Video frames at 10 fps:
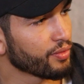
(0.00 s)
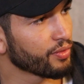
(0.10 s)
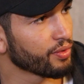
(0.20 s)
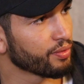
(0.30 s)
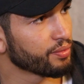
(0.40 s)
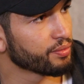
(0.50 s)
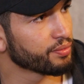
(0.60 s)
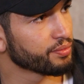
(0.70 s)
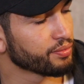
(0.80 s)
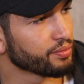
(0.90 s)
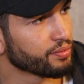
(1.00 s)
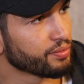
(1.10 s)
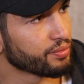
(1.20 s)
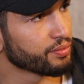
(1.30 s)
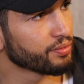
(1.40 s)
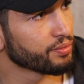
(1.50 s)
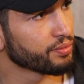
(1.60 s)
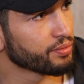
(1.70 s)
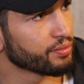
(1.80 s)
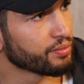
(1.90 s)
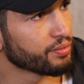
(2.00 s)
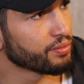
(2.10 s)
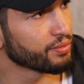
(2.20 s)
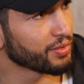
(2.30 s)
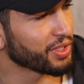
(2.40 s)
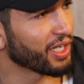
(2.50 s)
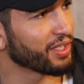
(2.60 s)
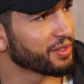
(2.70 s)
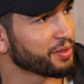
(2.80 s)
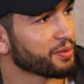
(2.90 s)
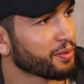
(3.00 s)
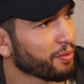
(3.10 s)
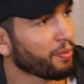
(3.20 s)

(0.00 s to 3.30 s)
So, you're married, right? And you had a kid.